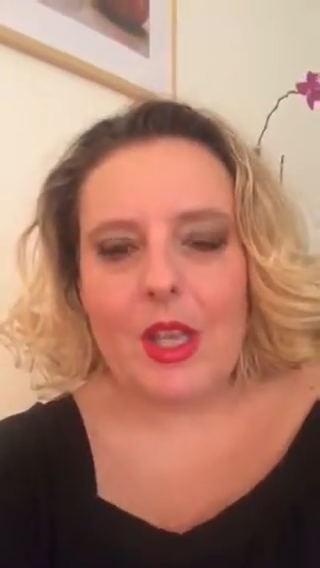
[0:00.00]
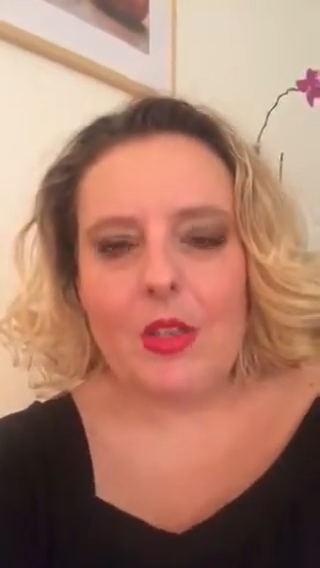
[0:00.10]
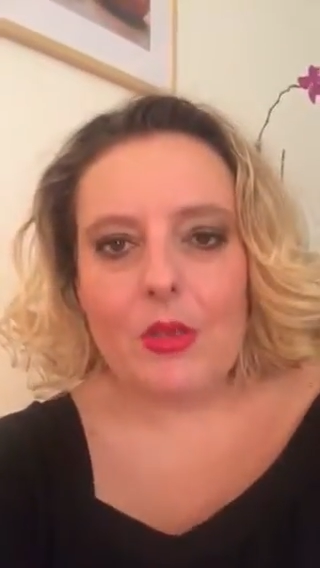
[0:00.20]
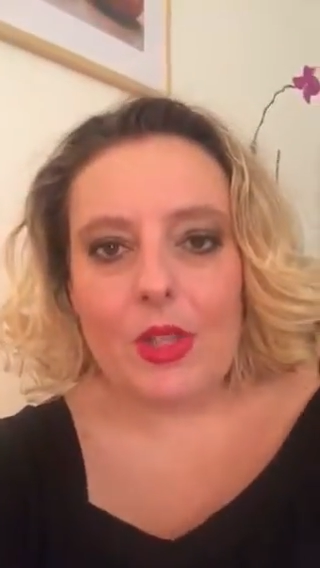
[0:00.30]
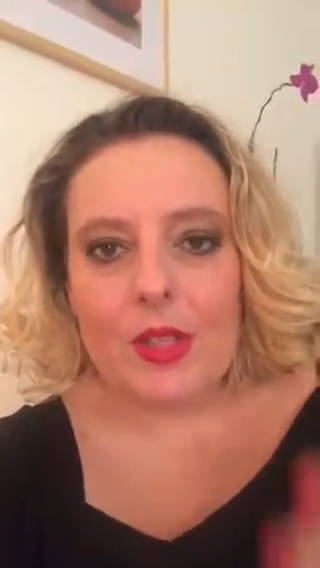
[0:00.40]

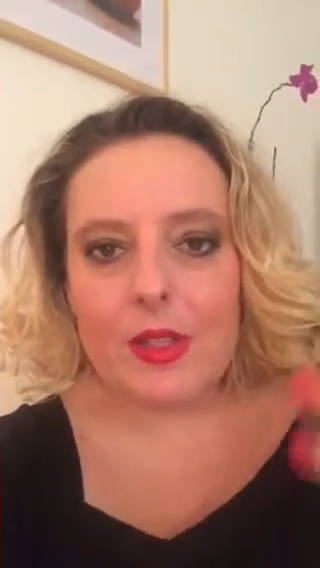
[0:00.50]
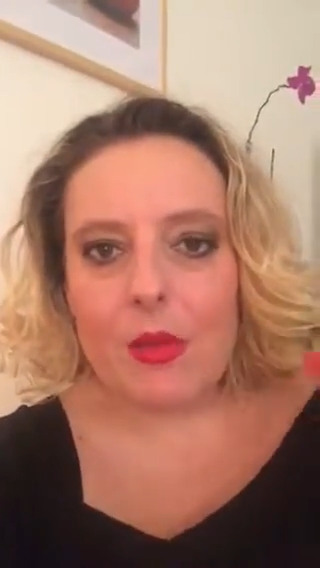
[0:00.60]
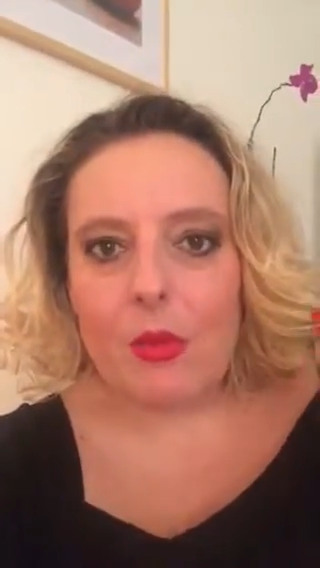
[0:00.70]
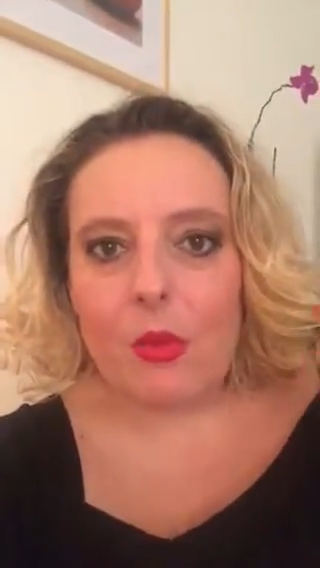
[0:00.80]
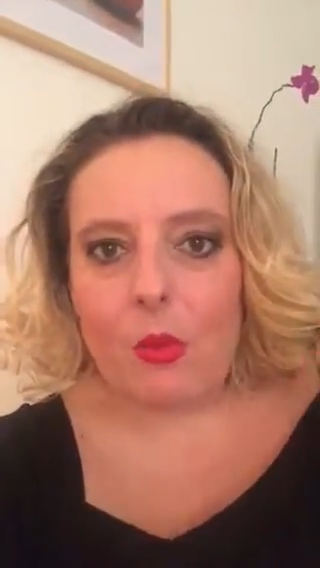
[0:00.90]
So that's
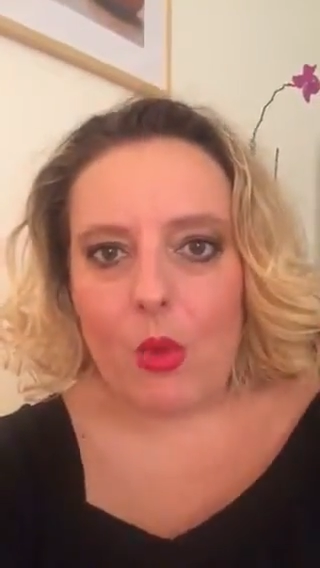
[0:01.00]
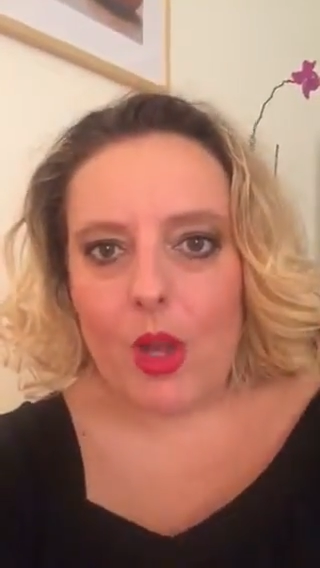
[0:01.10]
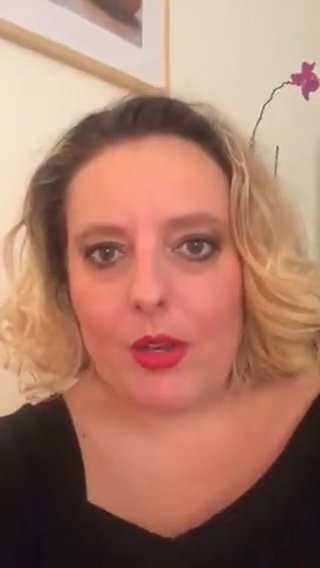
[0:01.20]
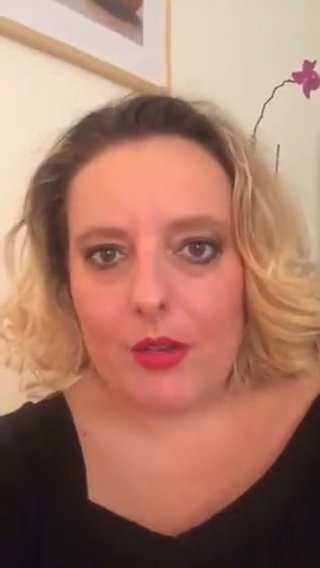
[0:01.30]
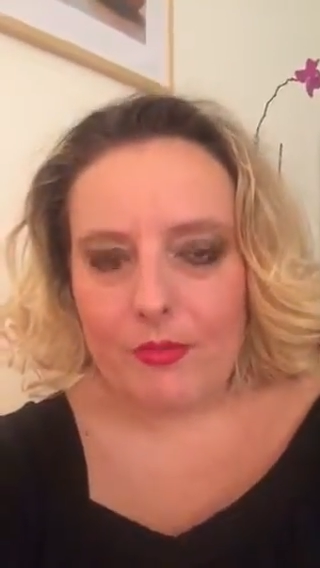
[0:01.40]
number
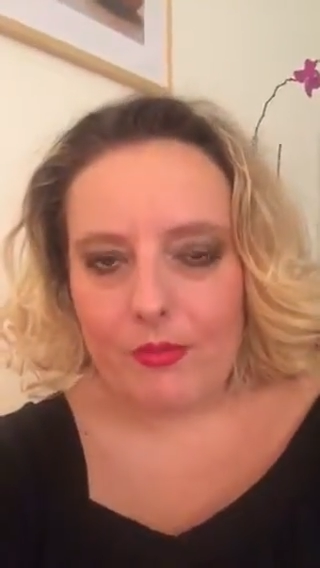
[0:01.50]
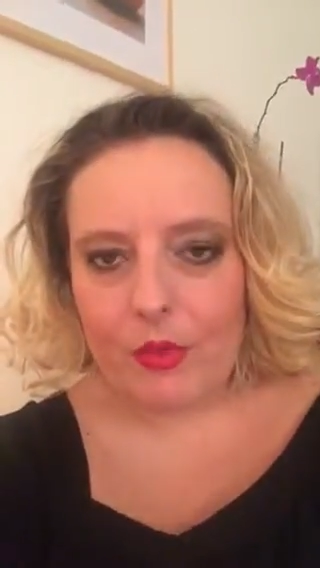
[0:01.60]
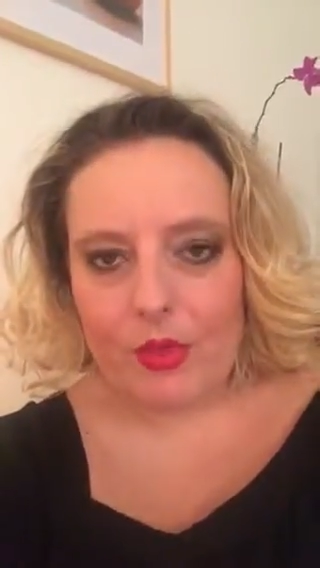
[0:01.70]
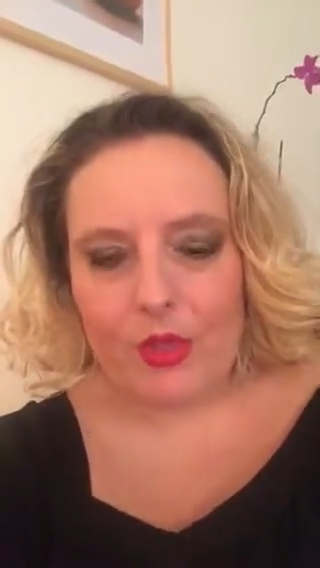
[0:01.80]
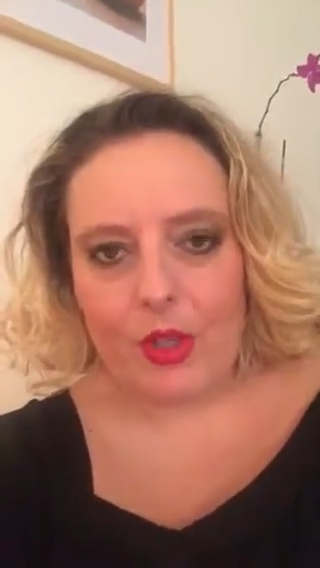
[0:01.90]
one
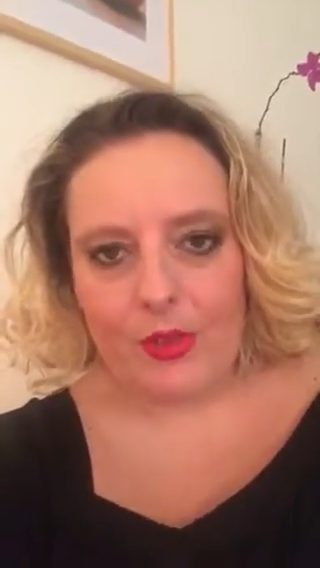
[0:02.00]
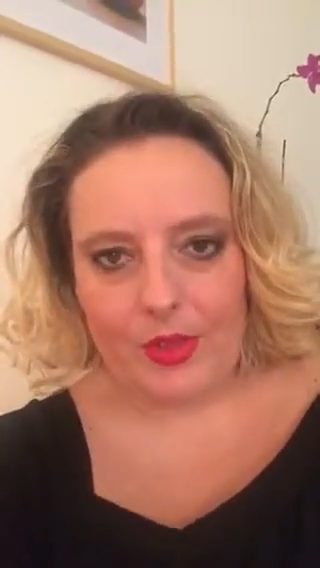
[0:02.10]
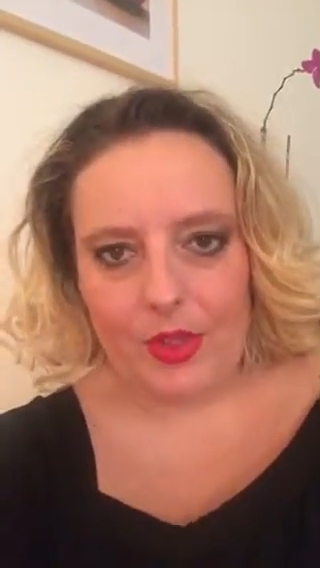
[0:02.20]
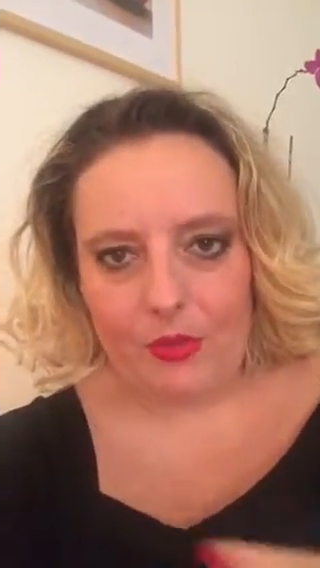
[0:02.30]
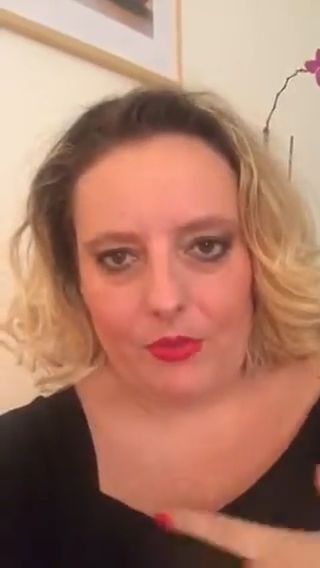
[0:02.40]
result
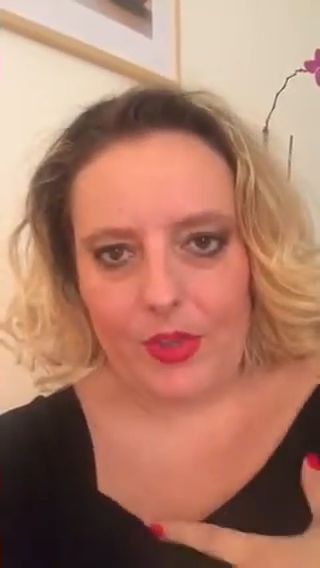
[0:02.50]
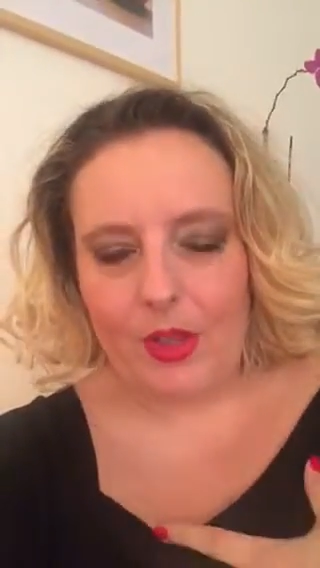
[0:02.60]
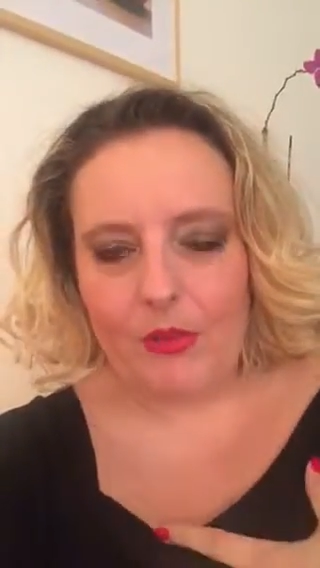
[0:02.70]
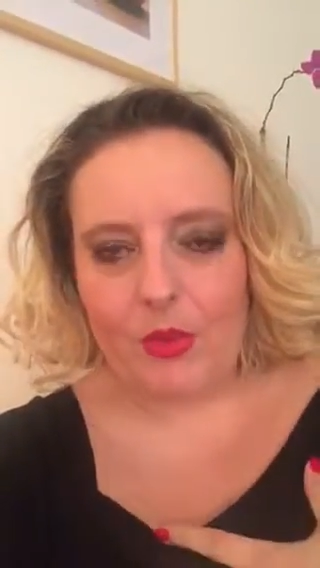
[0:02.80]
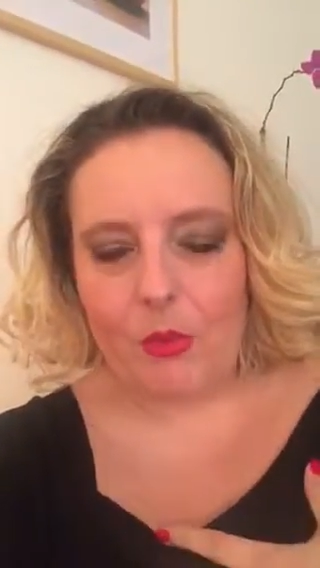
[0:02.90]
that you
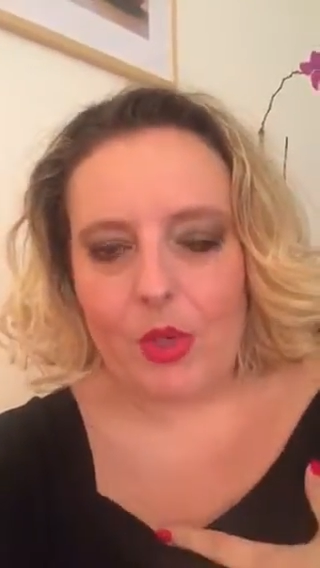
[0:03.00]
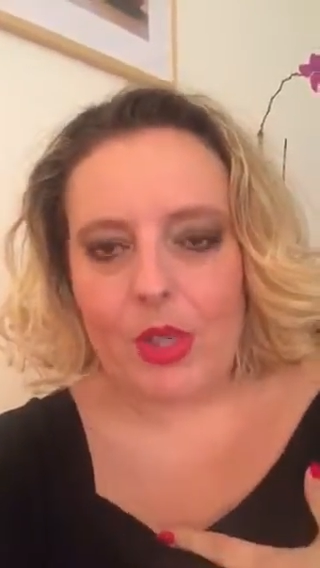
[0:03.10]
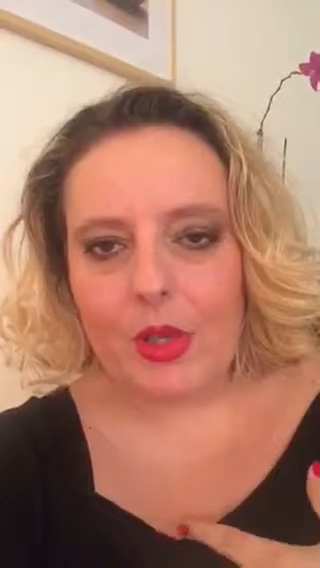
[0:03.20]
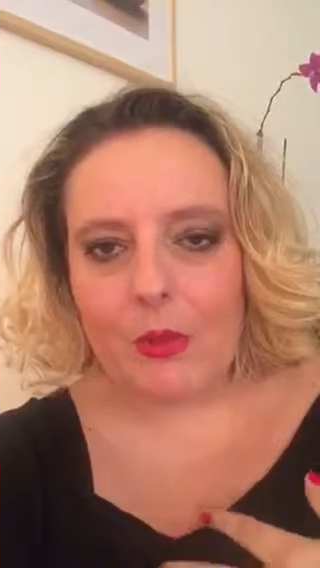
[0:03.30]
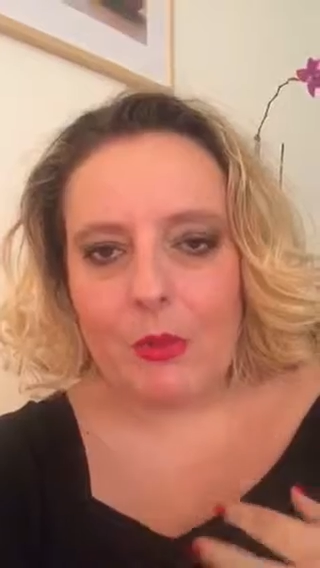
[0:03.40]
feel from
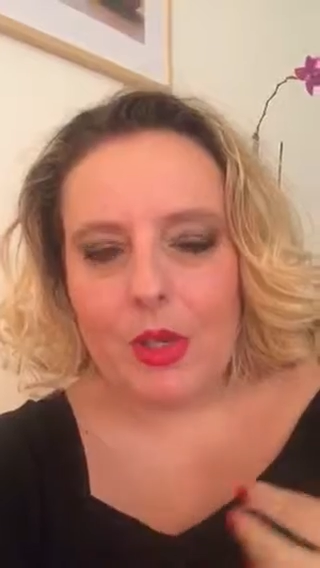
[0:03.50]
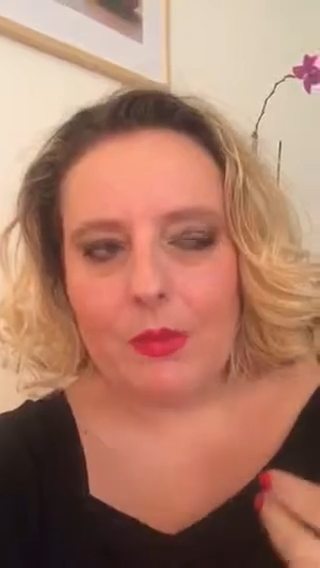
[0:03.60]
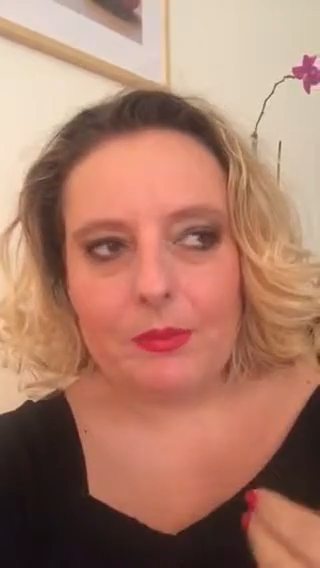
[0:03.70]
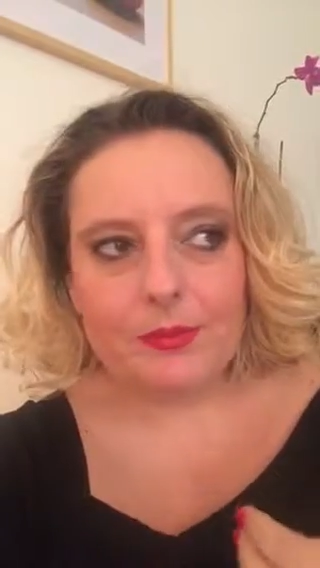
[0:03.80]
working with me.